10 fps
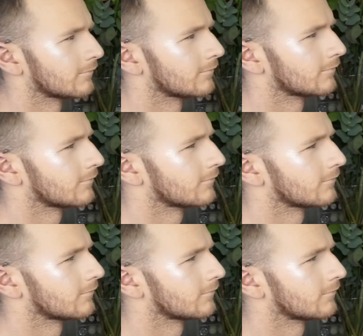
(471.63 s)

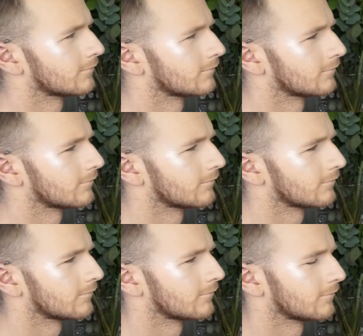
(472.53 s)

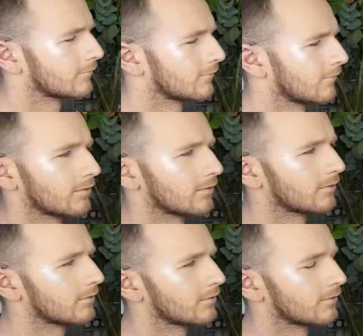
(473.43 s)

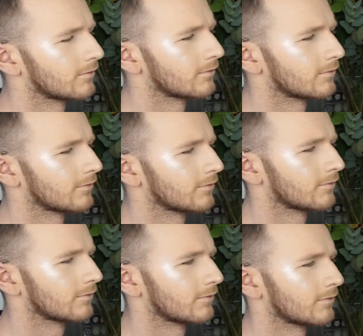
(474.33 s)

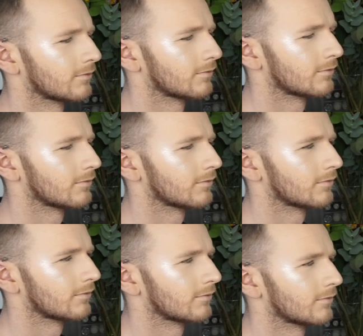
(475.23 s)

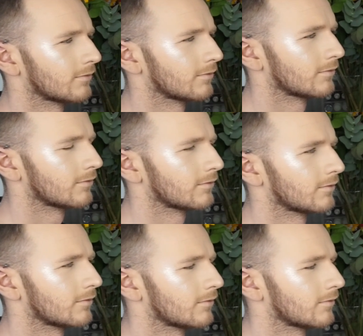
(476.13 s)

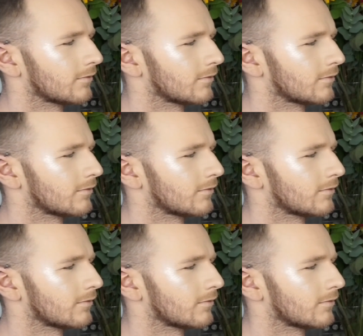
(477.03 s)
The person shown says nothing.